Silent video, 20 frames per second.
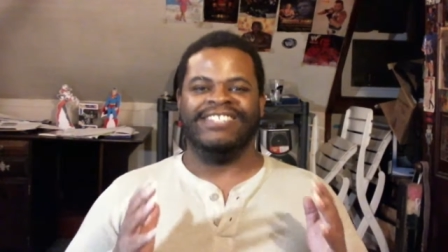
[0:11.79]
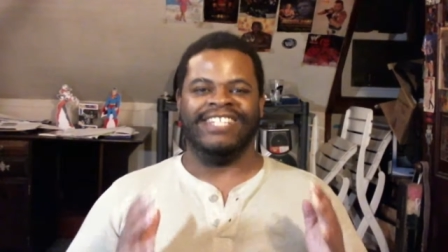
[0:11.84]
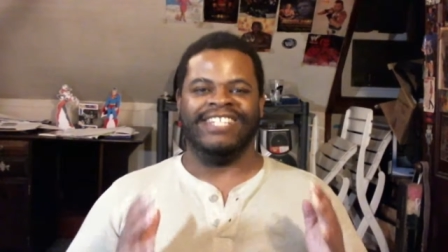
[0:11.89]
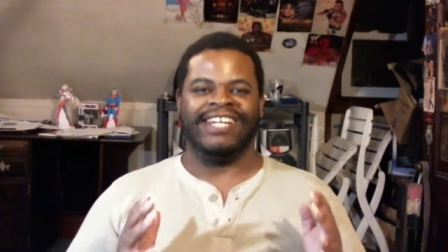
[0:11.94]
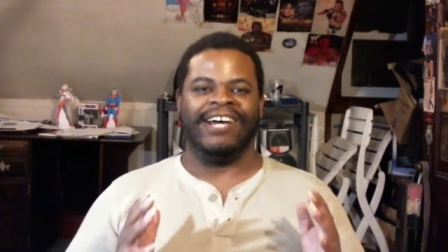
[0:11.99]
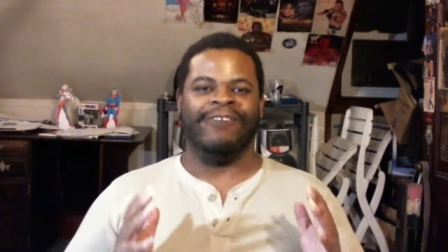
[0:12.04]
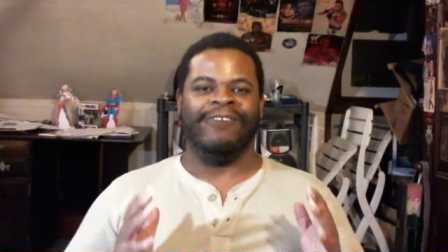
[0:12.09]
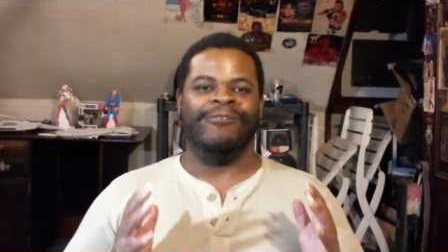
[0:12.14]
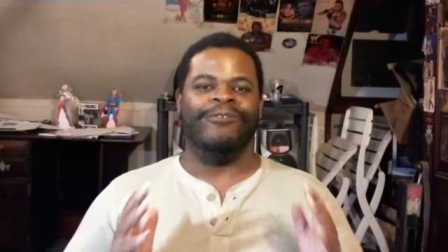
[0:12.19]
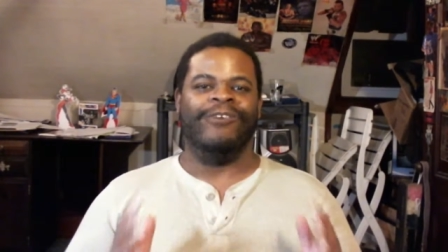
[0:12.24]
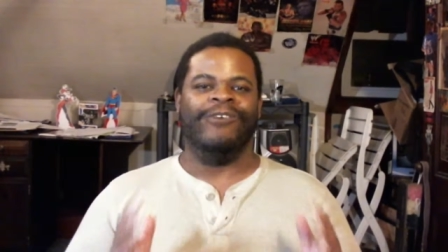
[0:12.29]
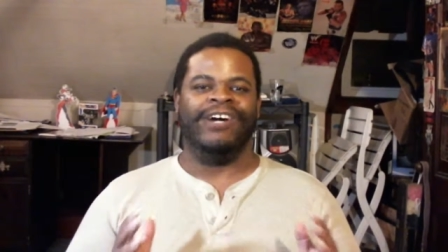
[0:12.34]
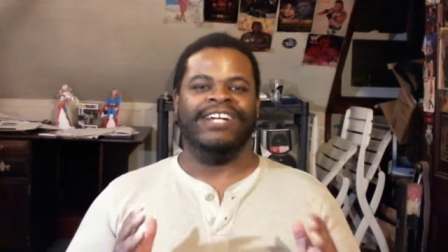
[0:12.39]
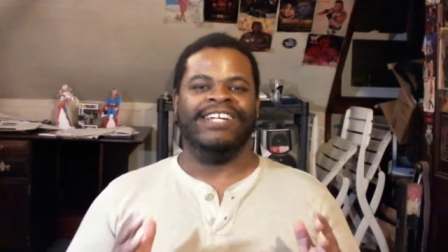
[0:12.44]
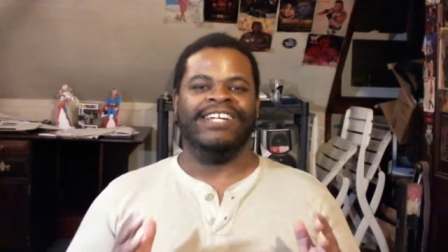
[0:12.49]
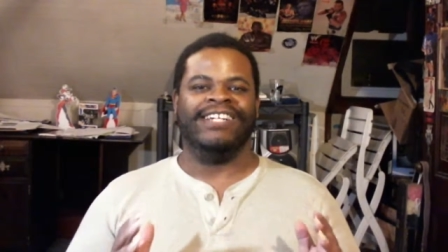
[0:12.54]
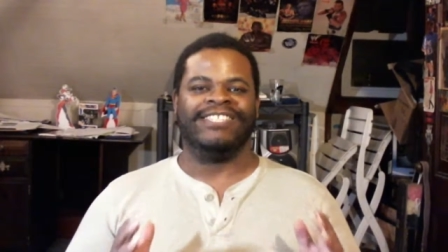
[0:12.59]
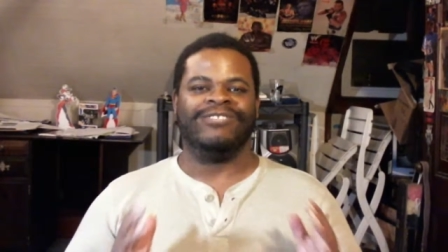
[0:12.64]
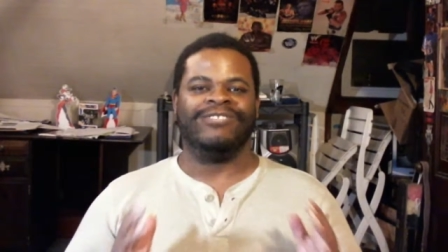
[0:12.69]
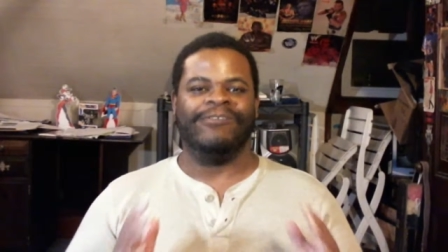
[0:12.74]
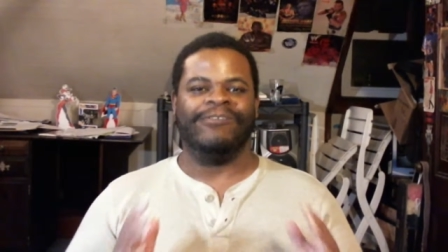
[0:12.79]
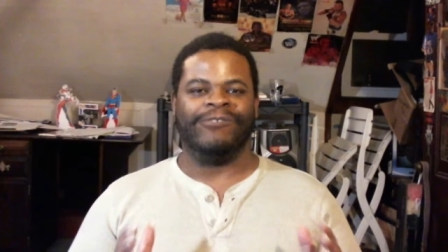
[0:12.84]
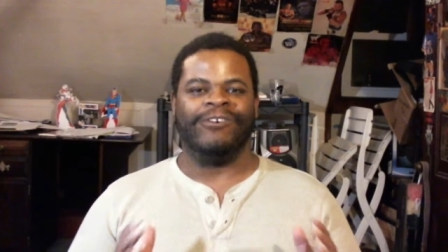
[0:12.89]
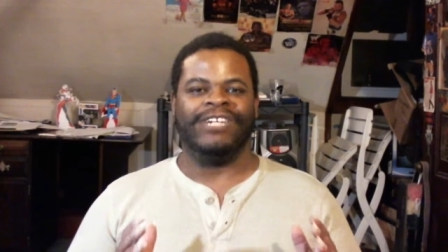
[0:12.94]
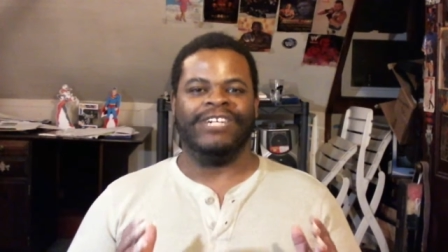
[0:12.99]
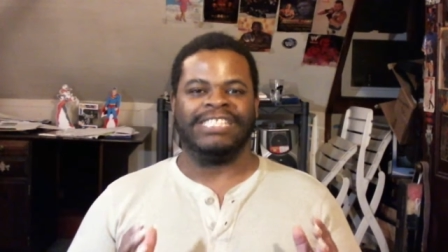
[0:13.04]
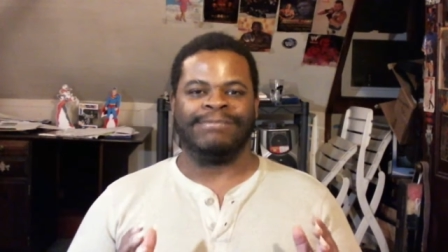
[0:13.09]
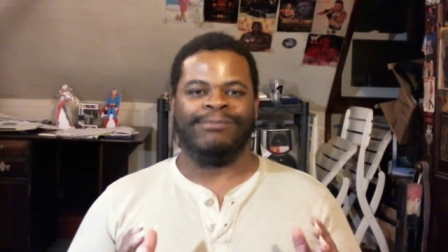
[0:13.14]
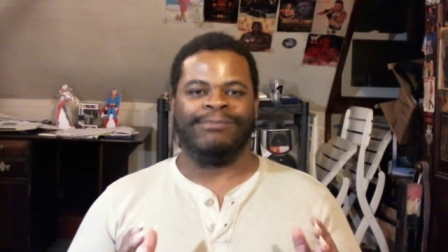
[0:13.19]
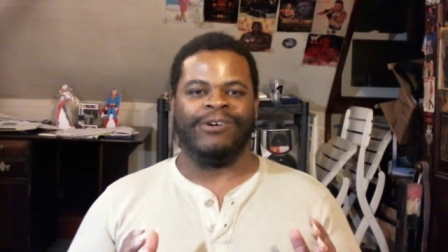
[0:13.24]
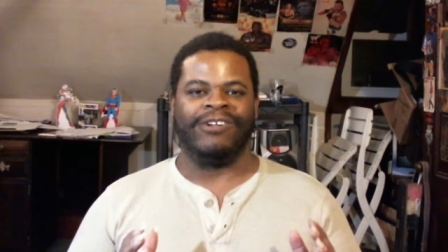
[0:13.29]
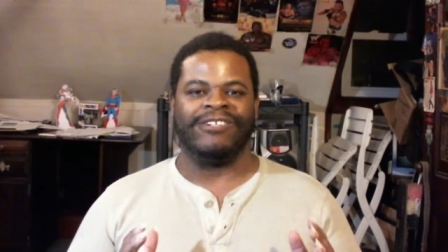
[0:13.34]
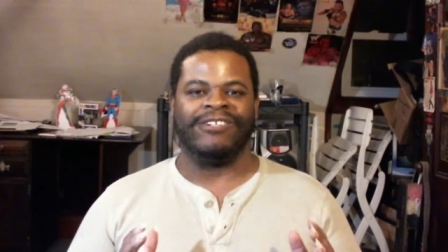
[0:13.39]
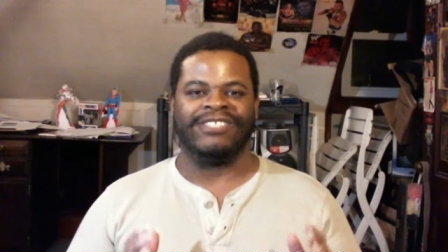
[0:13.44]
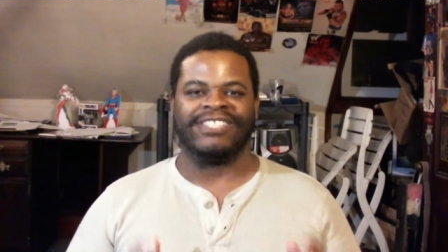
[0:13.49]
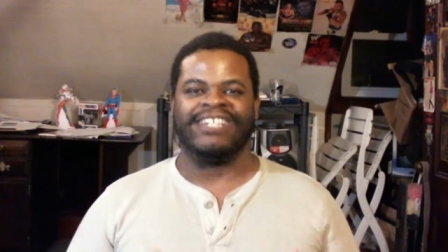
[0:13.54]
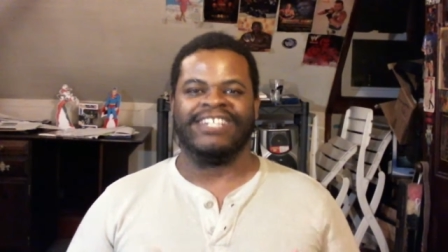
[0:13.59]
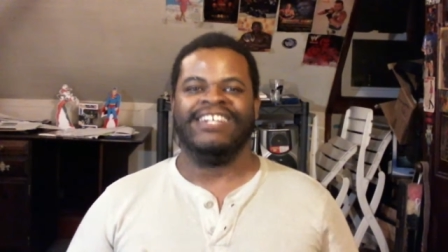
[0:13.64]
I wanted to avoid spoilers.